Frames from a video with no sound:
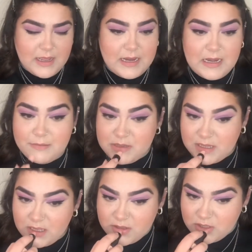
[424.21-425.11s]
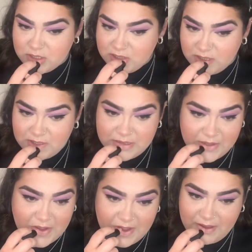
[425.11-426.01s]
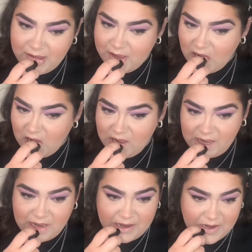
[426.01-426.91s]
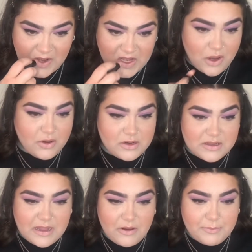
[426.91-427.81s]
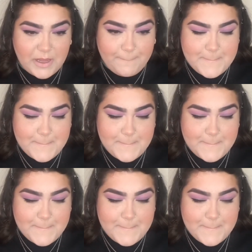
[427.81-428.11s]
lipstick just to tone this down a bit.